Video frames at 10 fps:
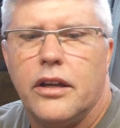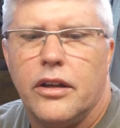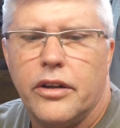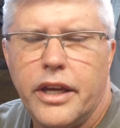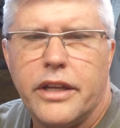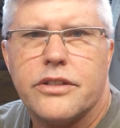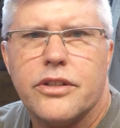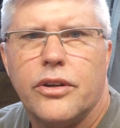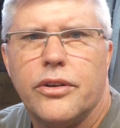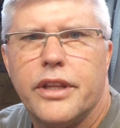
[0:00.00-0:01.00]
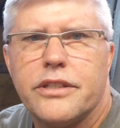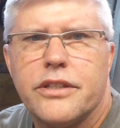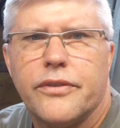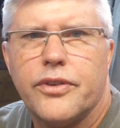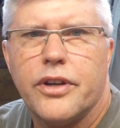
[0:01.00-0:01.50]
Okay, so that's
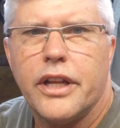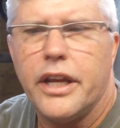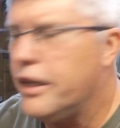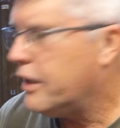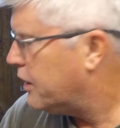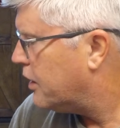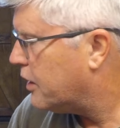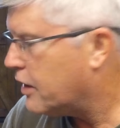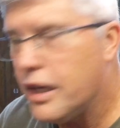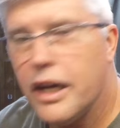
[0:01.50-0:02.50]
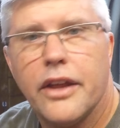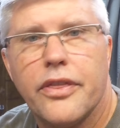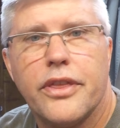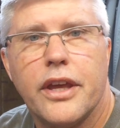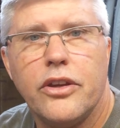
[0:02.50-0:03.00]
it for today.
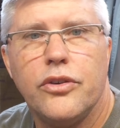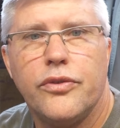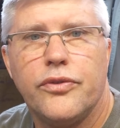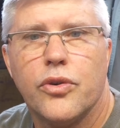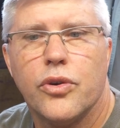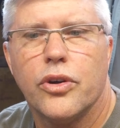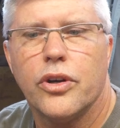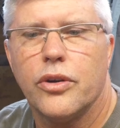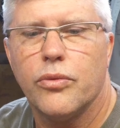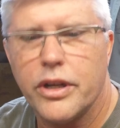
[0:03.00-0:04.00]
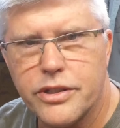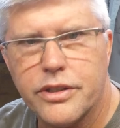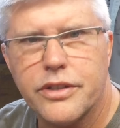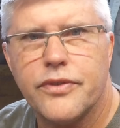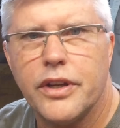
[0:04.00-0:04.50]
Thank you for watching
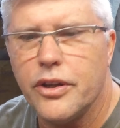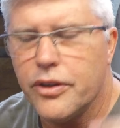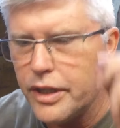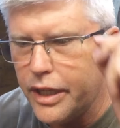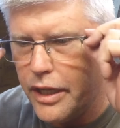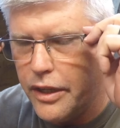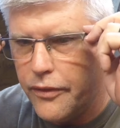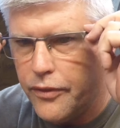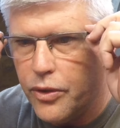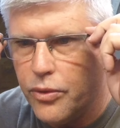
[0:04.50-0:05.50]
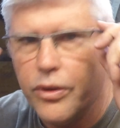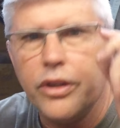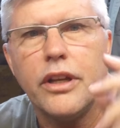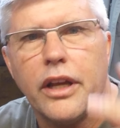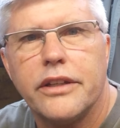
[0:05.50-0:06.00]
this video today, and if you
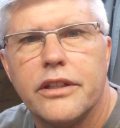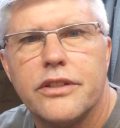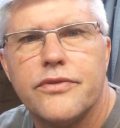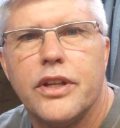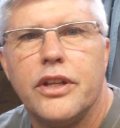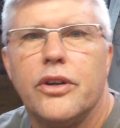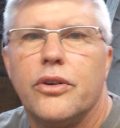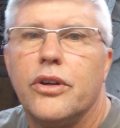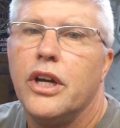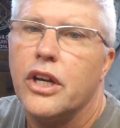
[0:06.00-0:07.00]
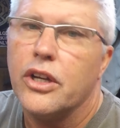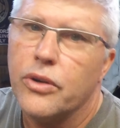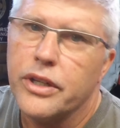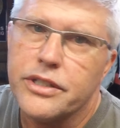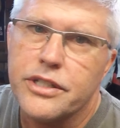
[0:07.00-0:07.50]
really liked this video, go
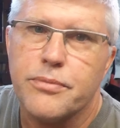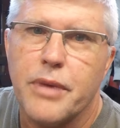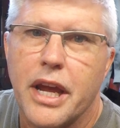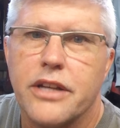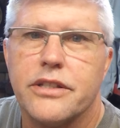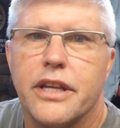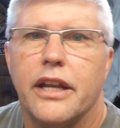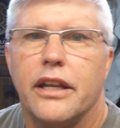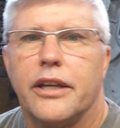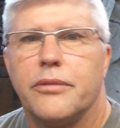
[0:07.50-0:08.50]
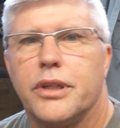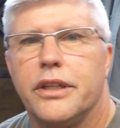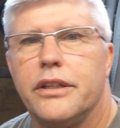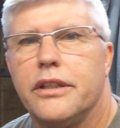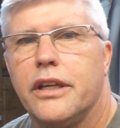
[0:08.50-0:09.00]
ahead and smash that like
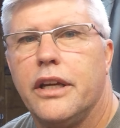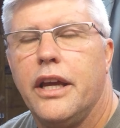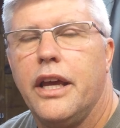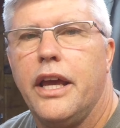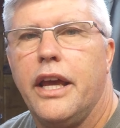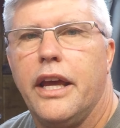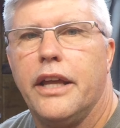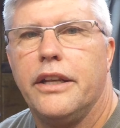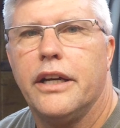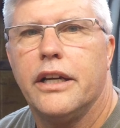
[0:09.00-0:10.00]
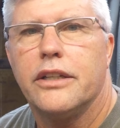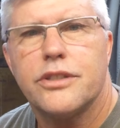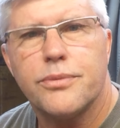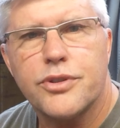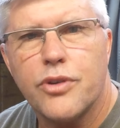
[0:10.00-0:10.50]
button and
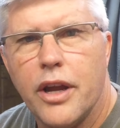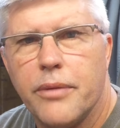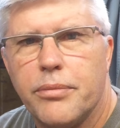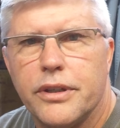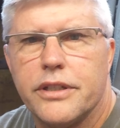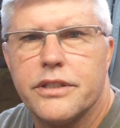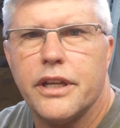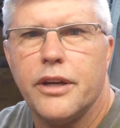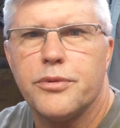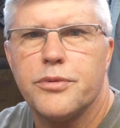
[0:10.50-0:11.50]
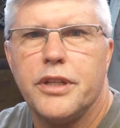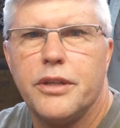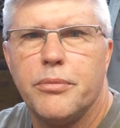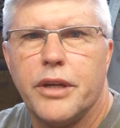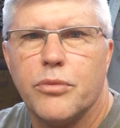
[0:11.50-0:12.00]
subscribe, please. It helps me to
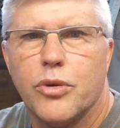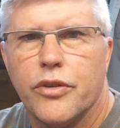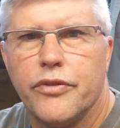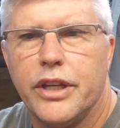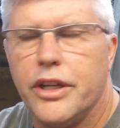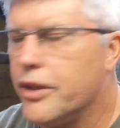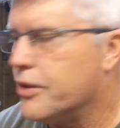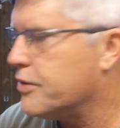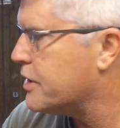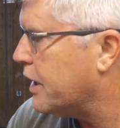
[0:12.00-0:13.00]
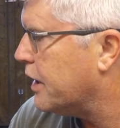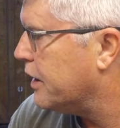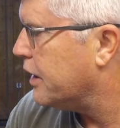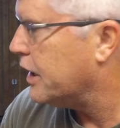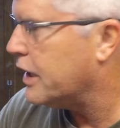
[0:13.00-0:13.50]
make more videos, and
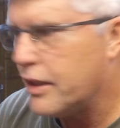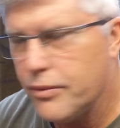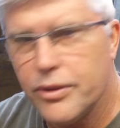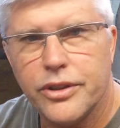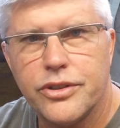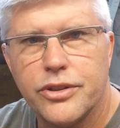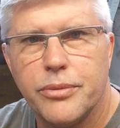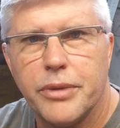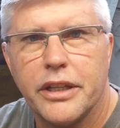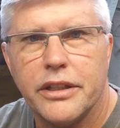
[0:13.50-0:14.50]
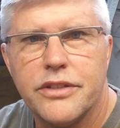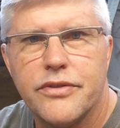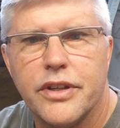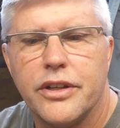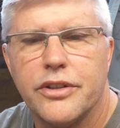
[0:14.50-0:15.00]
I really enjoy making these
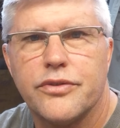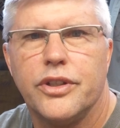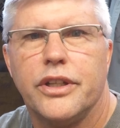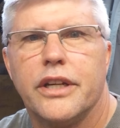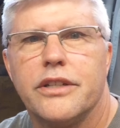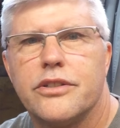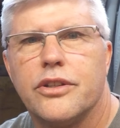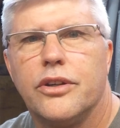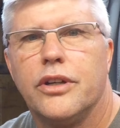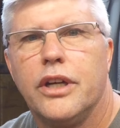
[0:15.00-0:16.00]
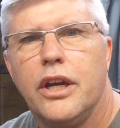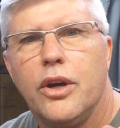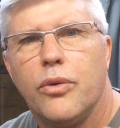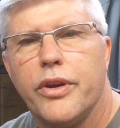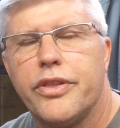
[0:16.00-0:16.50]
videos for you guys. So
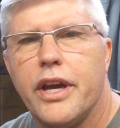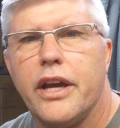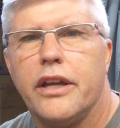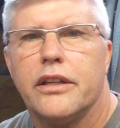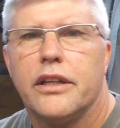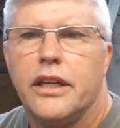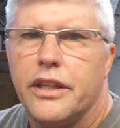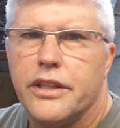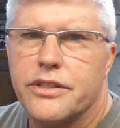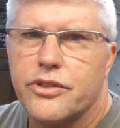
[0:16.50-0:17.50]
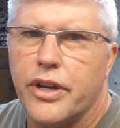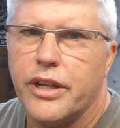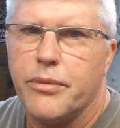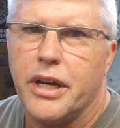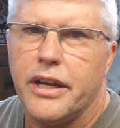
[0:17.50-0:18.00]
with that, this is
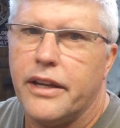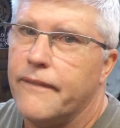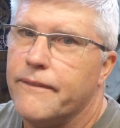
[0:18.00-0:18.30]
Cranky Bike.